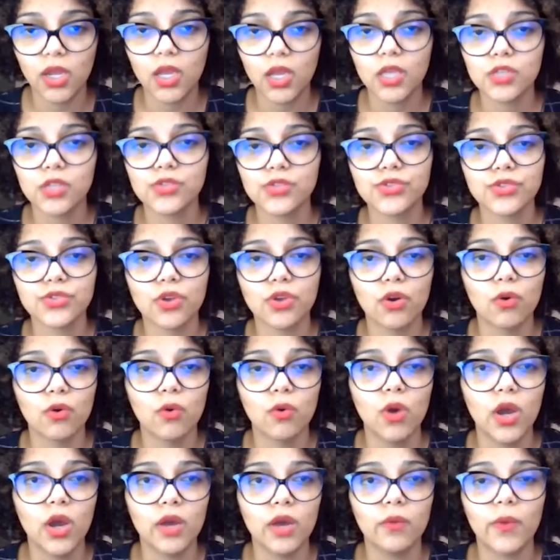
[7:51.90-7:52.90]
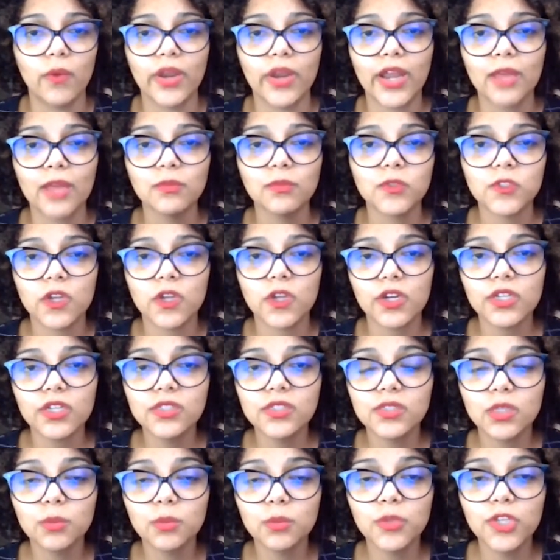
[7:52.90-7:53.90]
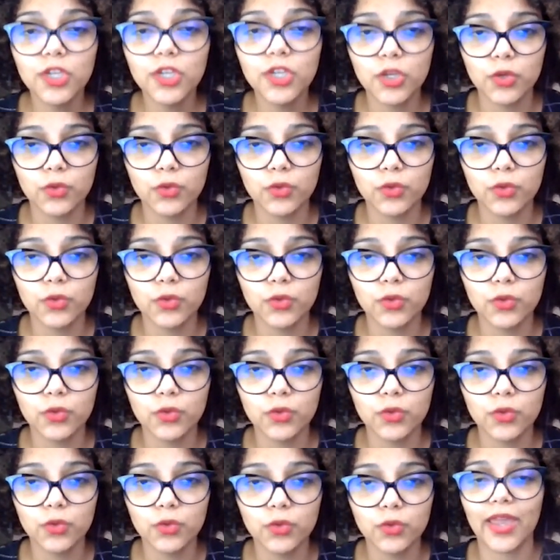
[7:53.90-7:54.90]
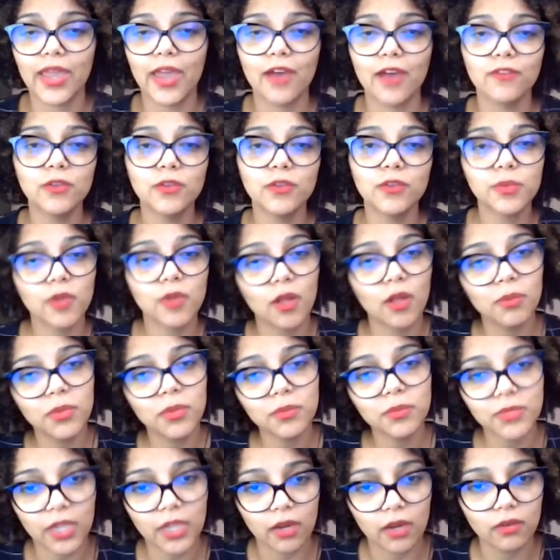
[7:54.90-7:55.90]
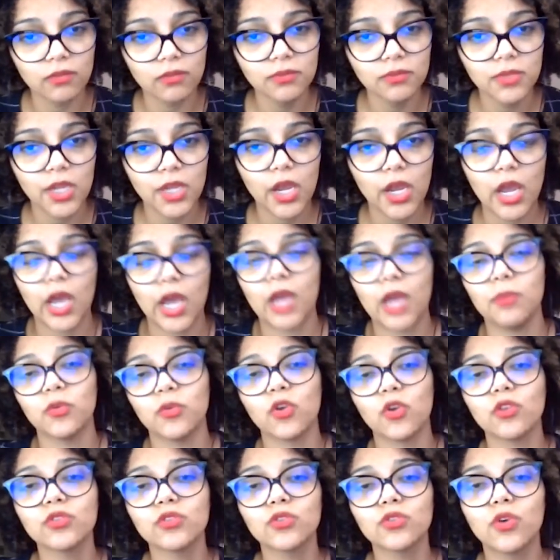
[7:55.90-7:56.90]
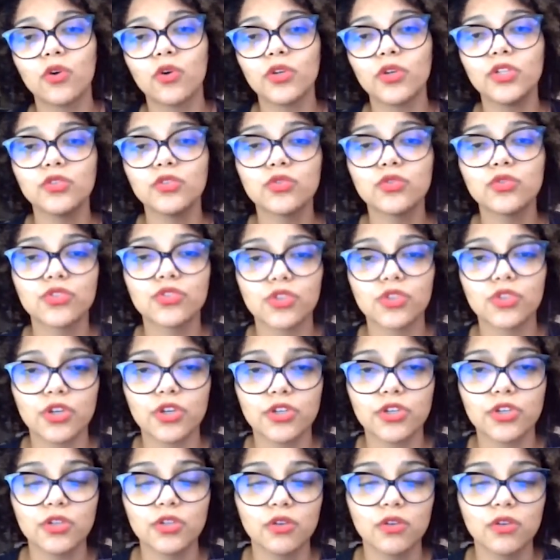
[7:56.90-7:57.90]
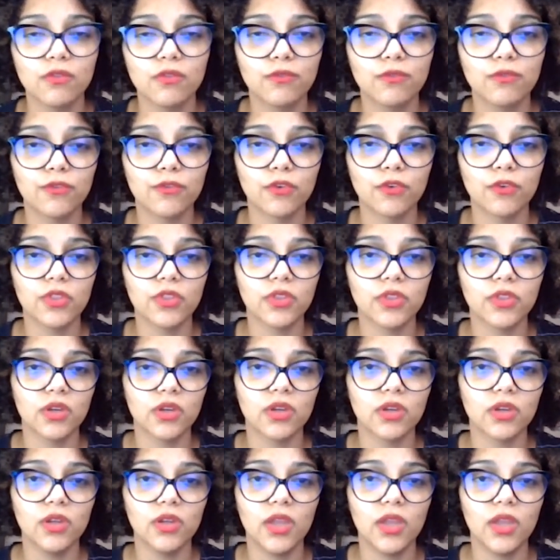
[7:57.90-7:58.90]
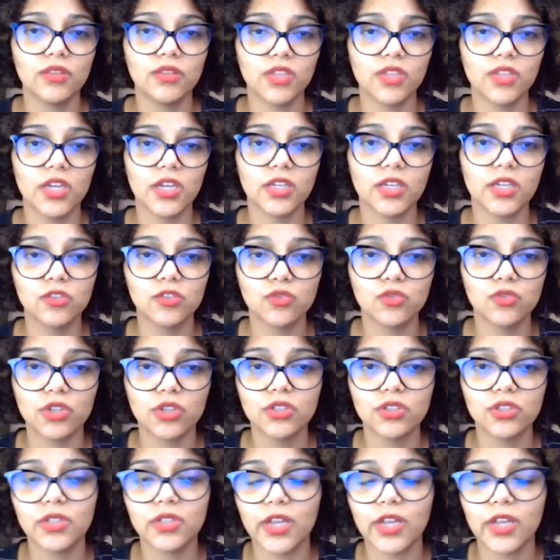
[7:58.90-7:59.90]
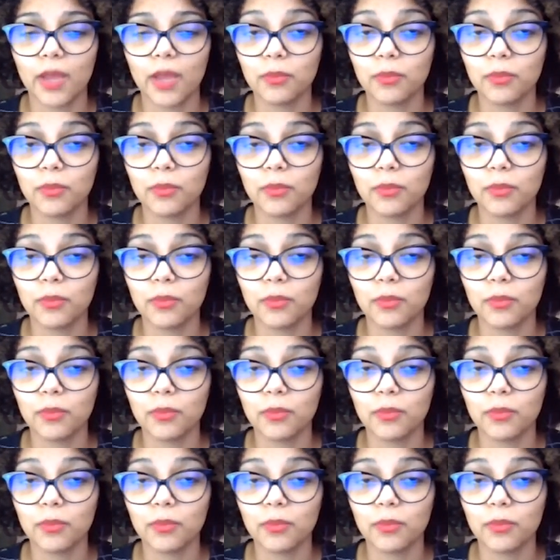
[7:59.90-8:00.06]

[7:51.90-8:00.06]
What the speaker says: So when I'm starting something new and I have a problem now, I'm not going to search for the data structure that I'm